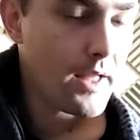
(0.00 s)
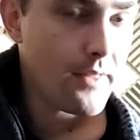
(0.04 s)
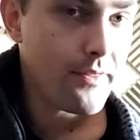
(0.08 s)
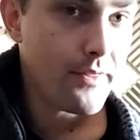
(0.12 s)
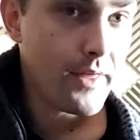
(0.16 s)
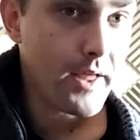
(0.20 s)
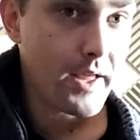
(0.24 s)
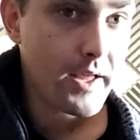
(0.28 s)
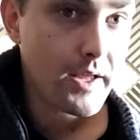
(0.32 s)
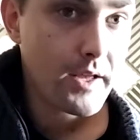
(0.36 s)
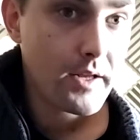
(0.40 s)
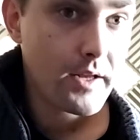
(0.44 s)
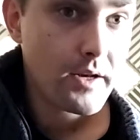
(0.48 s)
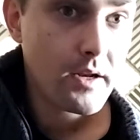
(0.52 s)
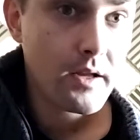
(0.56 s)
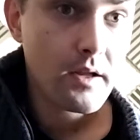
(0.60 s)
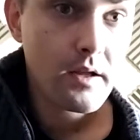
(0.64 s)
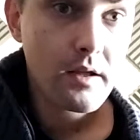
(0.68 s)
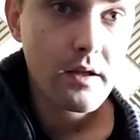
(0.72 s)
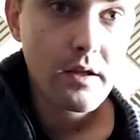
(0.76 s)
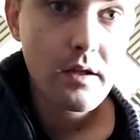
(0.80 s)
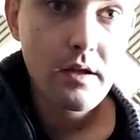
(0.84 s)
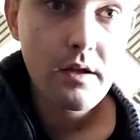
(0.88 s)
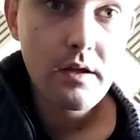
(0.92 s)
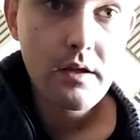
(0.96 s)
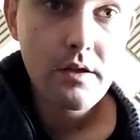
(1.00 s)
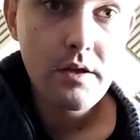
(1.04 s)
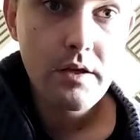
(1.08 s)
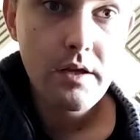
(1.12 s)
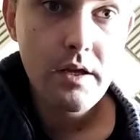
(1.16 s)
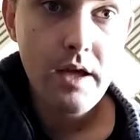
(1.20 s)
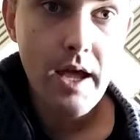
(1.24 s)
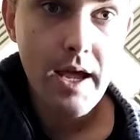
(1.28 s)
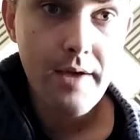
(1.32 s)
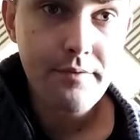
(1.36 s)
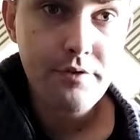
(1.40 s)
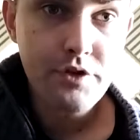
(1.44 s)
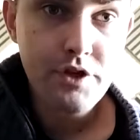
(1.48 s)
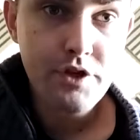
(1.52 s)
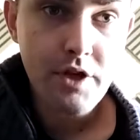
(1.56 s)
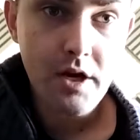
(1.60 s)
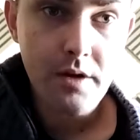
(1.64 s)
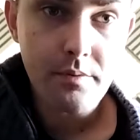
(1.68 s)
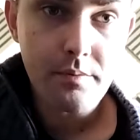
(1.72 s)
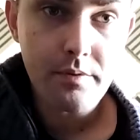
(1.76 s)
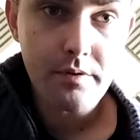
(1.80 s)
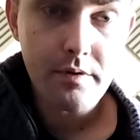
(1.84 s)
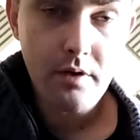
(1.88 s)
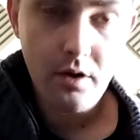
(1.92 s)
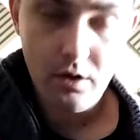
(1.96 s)
then F
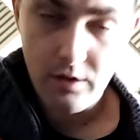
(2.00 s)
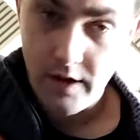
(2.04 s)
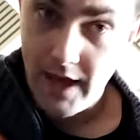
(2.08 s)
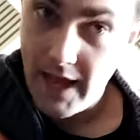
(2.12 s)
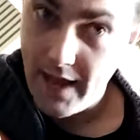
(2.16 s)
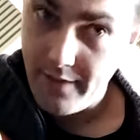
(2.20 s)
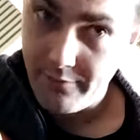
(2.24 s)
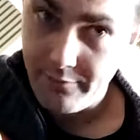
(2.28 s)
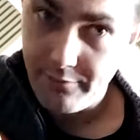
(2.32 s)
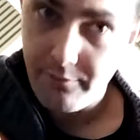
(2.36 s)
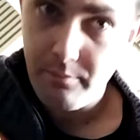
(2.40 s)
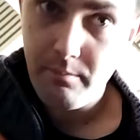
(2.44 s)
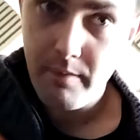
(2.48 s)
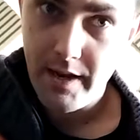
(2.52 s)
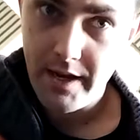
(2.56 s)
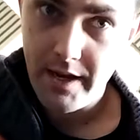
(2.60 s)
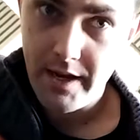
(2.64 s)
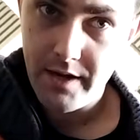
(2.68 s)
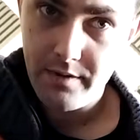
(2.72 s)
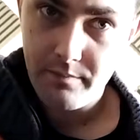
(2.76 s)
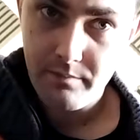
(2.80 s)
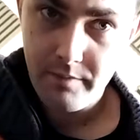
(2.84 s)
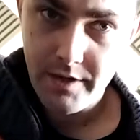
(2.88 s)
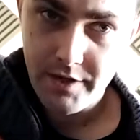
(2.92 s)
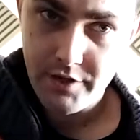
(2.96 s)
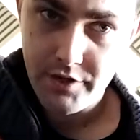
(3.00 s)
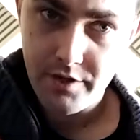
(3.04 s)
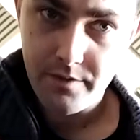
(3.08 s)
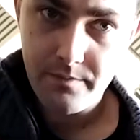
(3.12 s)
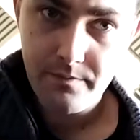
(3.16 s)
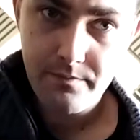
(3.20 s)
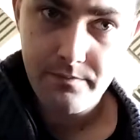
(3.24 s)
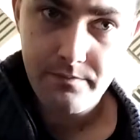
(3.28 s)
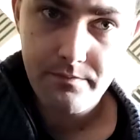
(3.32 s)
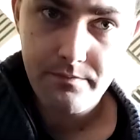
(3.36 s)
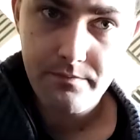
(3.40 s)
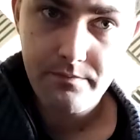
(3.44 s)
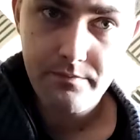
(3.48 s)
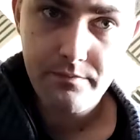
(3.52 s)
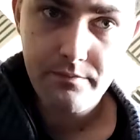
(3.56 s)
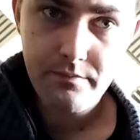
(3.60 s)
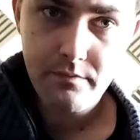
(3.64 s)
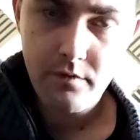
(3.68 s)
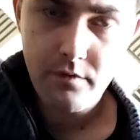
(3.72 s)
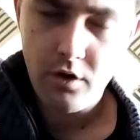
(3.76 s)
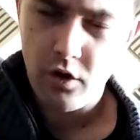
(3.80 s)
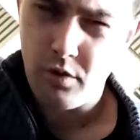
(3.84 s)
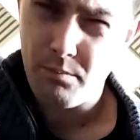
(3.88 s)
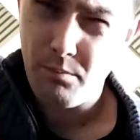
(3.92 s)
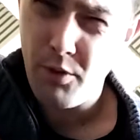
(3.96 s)
sharp or F major
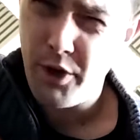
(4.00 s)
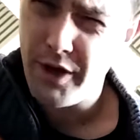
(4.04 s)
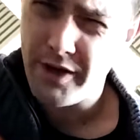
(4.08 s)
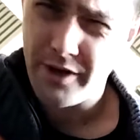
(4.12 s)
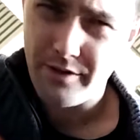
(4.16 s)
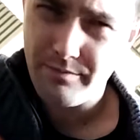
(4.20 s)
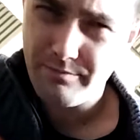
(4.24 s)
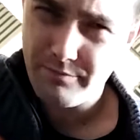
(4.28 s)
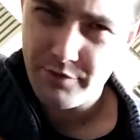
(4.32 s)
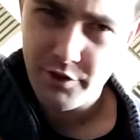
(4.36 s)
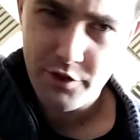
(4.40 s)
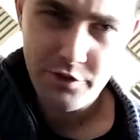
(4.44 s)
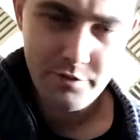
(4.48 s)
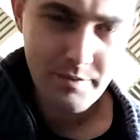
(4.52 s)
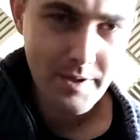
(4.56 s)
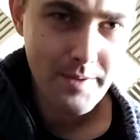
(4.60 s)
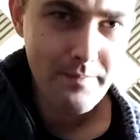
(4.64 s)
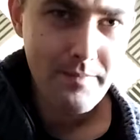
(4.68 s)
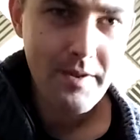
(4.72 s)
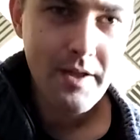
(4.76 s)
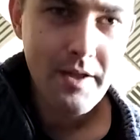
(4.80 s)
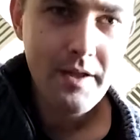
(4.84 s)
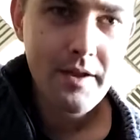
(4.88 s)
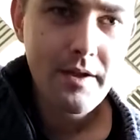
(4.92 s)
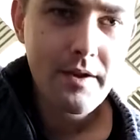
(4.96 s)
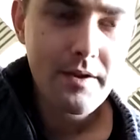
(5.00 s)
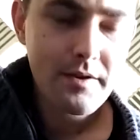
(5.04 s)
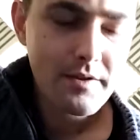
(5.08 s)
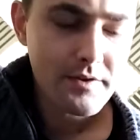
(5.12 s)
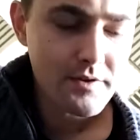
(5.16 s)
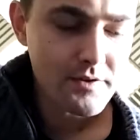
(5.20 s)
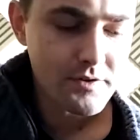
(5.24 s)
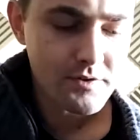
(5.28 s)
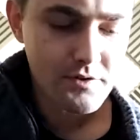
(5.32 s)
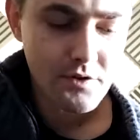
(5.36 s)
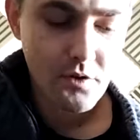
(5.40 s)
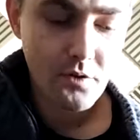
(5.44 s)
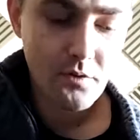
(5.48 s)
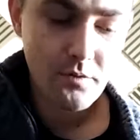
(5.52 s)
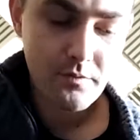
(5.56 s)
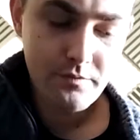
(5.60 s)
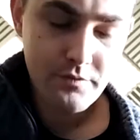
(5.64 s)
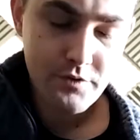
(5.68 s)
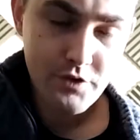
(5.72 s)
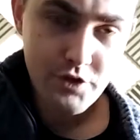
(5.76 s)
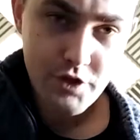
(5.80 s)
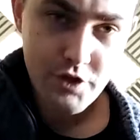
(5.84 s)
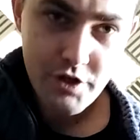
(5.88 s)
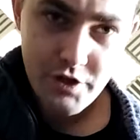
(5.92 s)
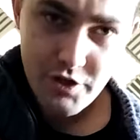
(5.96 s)
or minor, excuse me. So
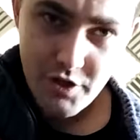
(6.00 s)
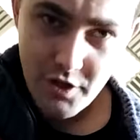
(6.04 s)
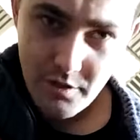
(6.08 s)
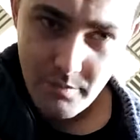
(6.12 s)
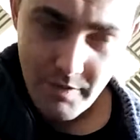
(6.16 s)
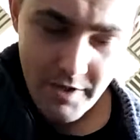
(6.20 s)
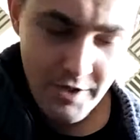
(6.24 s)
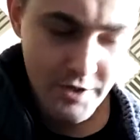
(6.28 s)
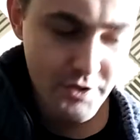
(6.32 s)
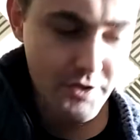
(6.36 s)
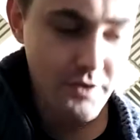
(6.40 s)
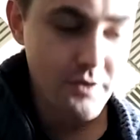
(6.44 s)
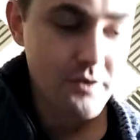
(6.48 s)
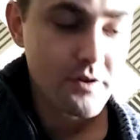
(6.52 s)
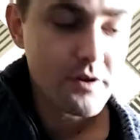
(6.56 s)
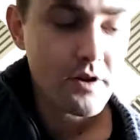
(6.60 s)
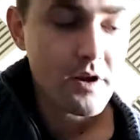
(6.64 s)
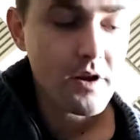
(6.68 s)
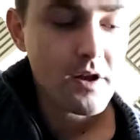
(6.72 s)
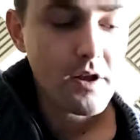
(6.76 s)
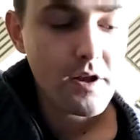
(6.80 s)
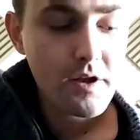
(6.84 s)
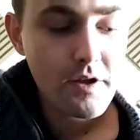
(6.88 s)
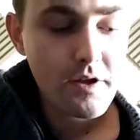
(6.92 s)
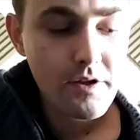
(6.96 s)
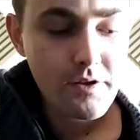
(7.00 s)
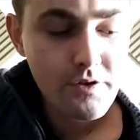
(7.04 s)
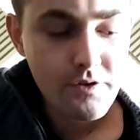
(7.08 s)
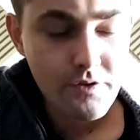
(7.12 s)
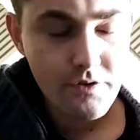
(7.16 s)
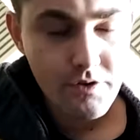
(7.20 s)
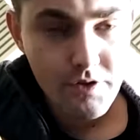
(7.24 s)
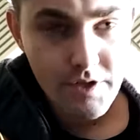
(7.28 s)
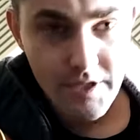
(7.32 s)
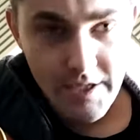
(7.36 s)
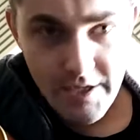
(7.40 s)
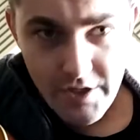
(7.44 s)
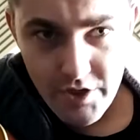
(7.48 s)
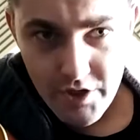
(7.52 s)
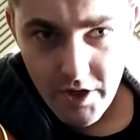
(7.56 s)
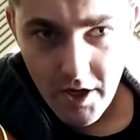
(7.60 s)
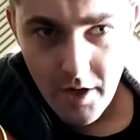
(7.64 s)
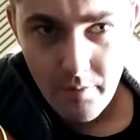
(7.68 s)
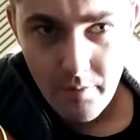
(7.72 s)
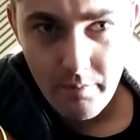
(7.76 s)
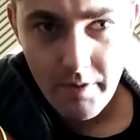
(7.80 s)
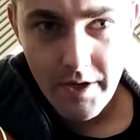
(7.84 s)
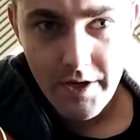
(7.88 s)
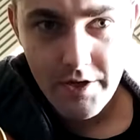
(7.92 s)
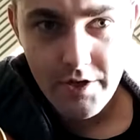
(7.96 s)
G sharp major, D
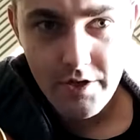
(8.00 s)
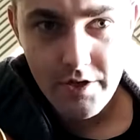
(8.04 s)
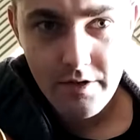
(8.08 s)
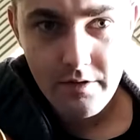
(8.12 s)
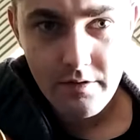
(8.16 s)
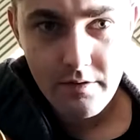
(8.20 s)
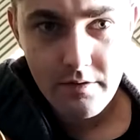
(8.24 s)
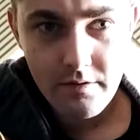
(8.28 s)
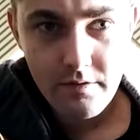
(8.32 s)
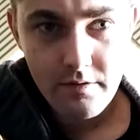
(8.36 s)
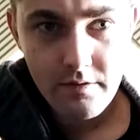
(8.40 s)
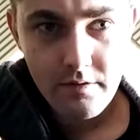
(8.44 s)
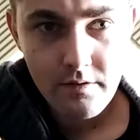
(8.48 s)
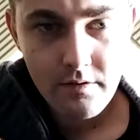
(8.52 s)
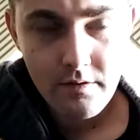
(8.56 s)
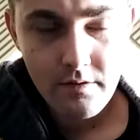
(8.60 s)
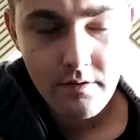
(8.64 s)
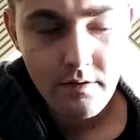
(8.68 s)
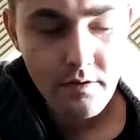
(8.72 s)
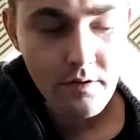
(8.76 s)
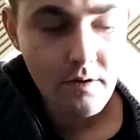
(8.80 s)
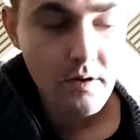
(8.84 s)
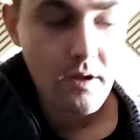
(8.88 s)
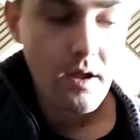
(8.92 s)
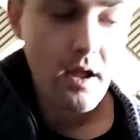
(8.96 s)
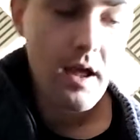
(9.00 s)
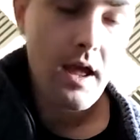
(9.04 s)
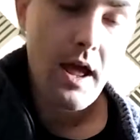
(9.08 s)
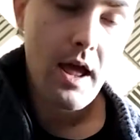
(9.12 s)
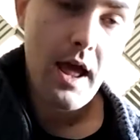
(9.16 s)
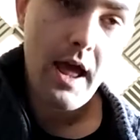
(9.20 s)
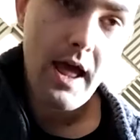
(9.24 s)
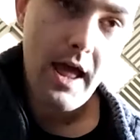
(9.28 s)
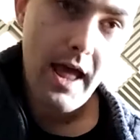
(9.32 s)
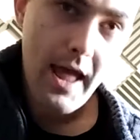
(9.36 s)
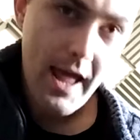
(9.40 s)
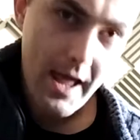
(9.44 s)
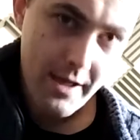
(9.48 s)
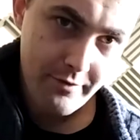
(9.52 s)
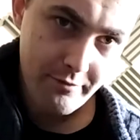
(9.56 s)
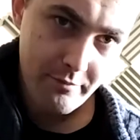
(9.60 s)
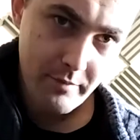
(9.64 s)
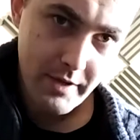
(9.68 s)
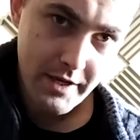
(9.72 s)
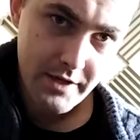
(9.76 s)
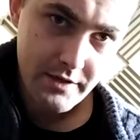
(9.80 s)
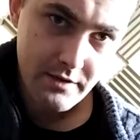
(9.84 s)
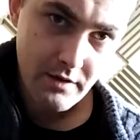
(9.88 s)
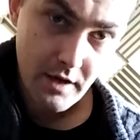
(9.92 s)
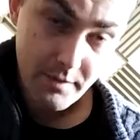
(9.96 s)
sharp major, F
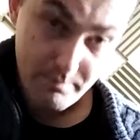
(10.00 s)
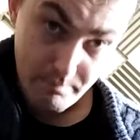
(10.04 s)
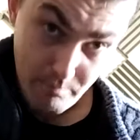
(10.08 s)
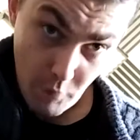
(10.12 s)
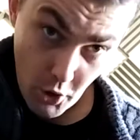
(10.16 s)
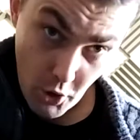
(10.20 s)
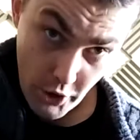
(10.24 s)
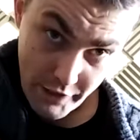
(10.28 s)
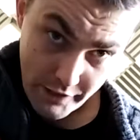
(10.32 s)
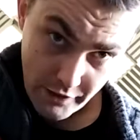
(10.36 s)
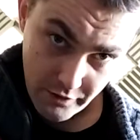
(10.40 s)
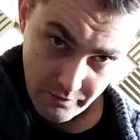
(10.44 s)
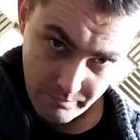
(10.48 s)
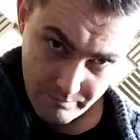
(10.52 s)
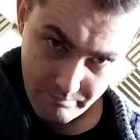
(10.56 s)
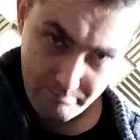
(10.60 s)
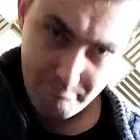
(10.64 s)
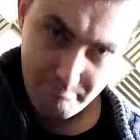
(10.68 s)
major, minor.